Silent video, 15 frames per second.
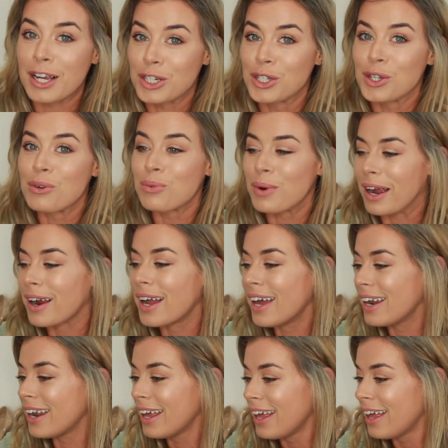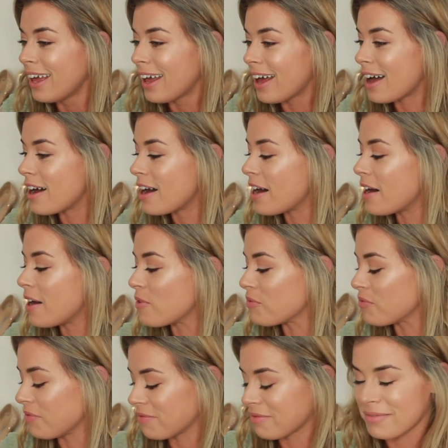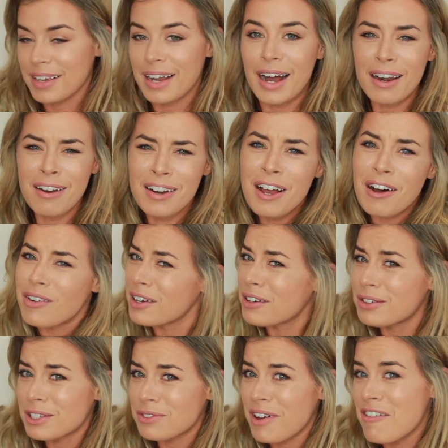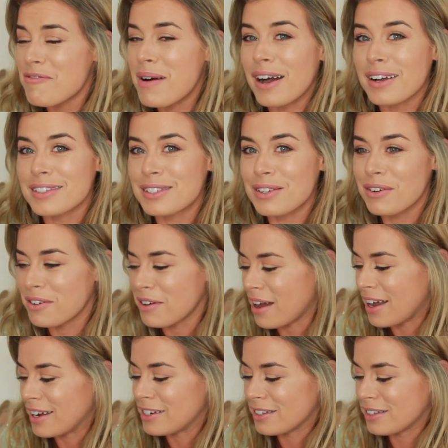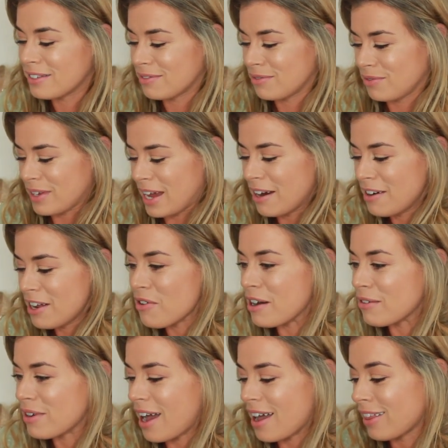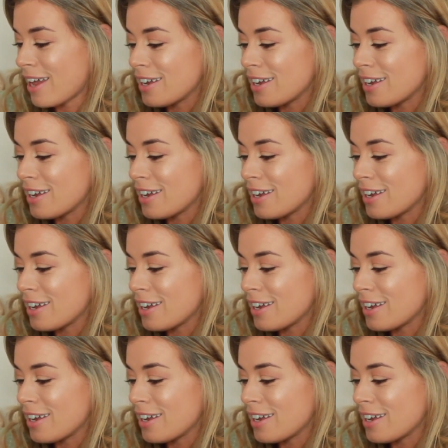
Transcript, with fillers: actually wear it. Um, I don't know, it was five bucks. So I just, I don't know, I, I